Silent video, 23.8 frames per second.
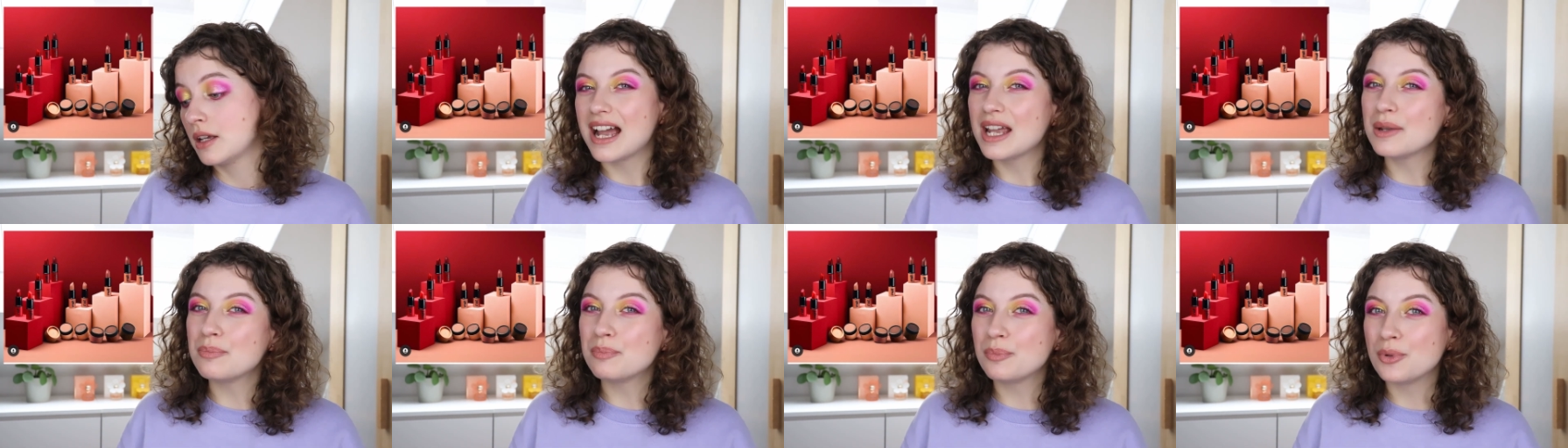
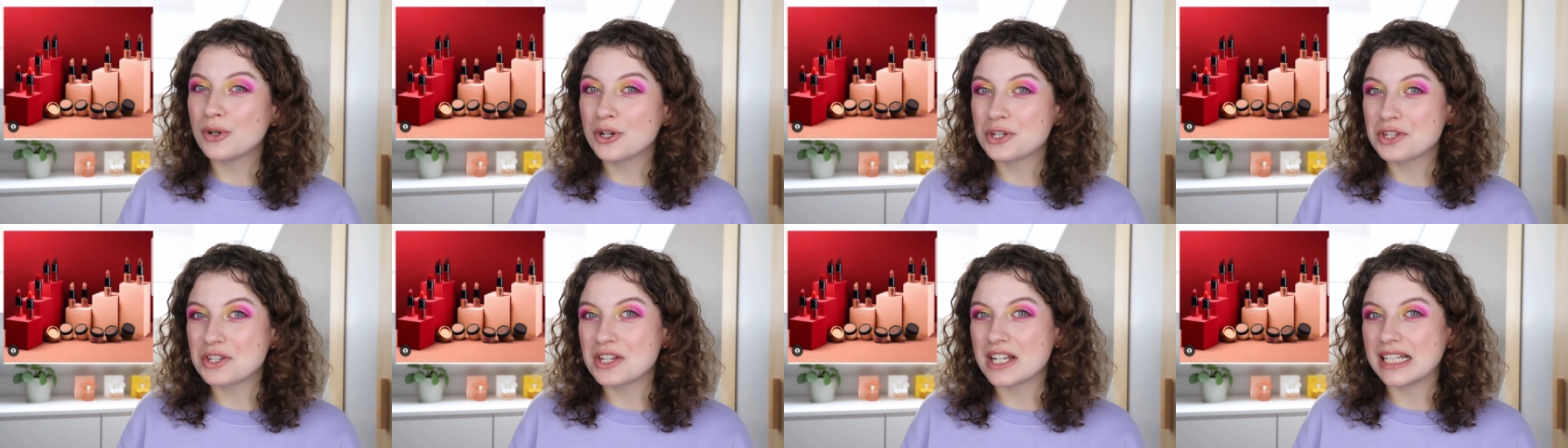I
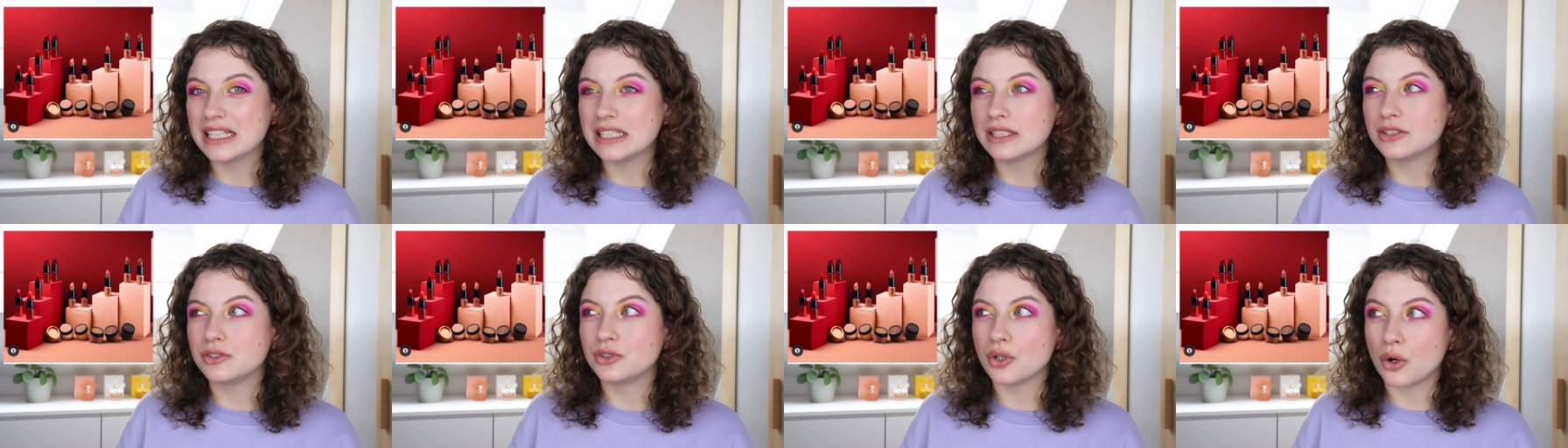
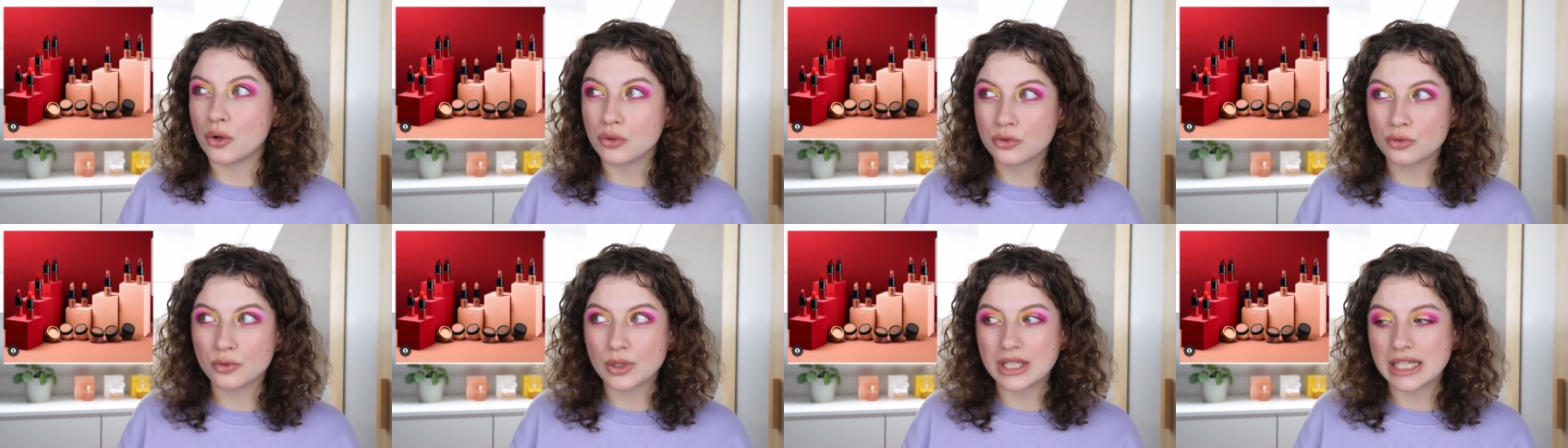personally
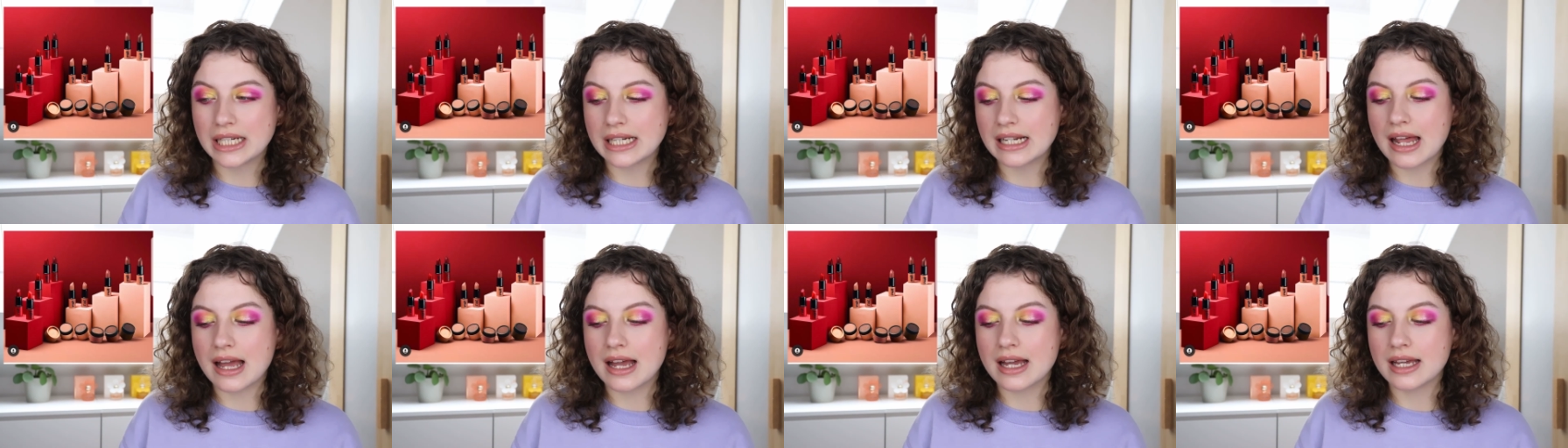don't
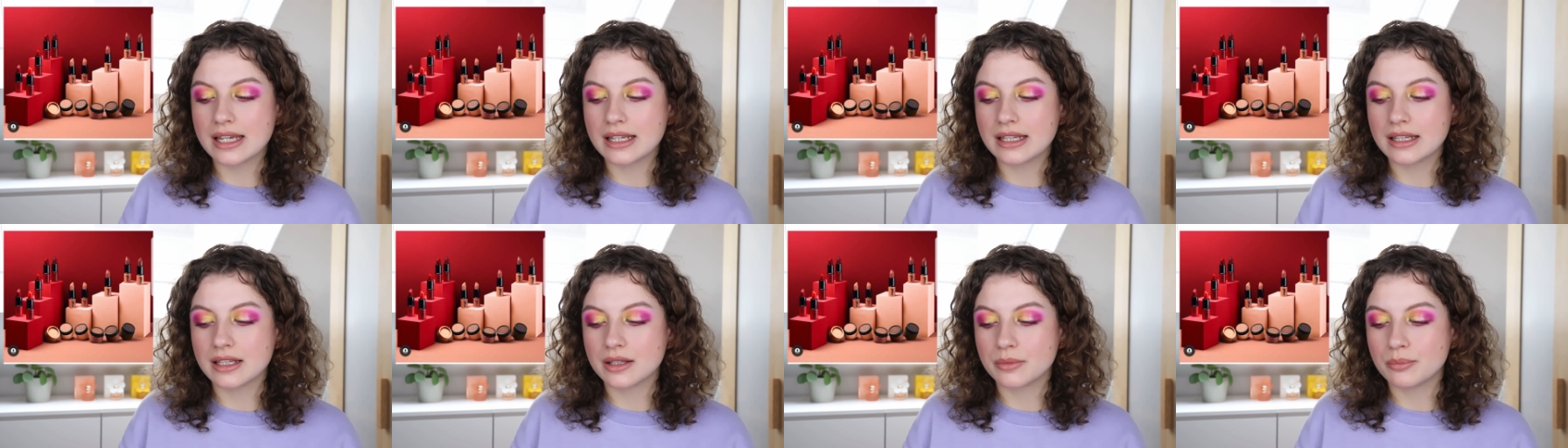really
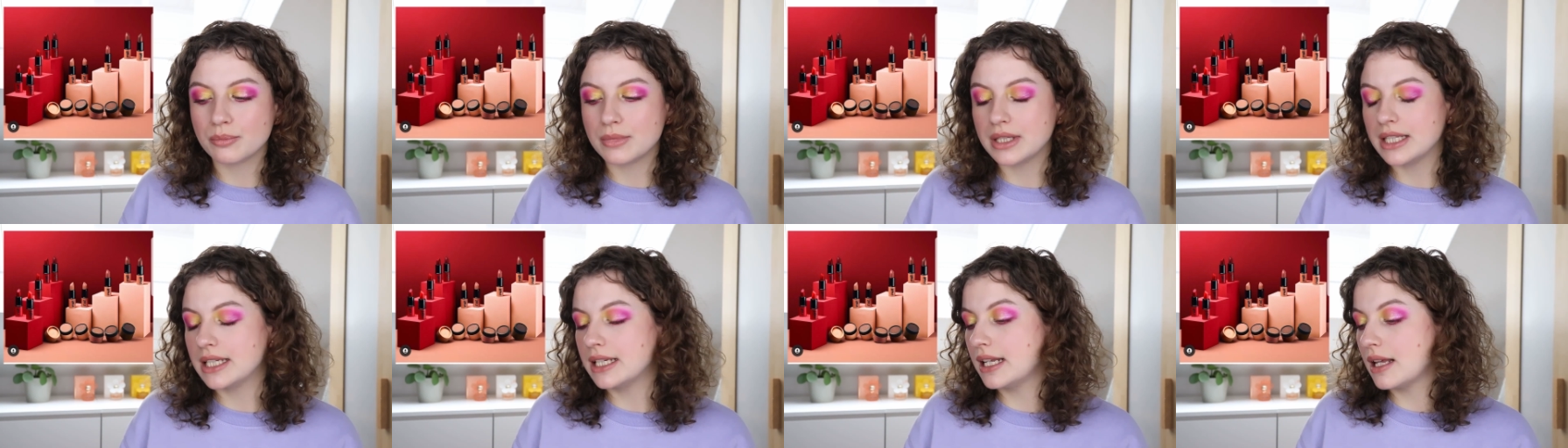like
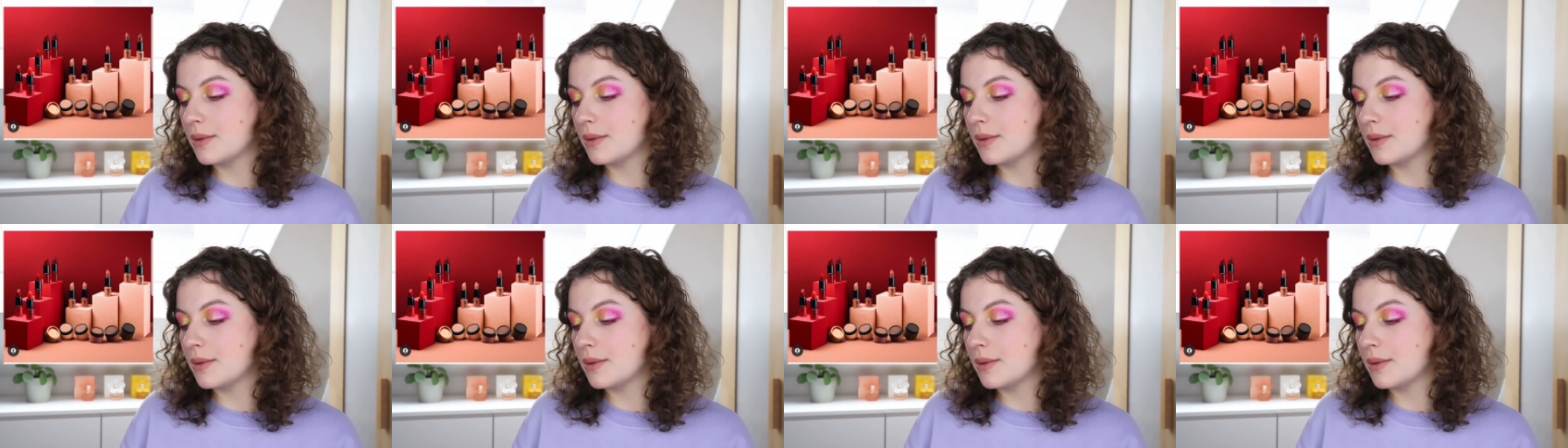mini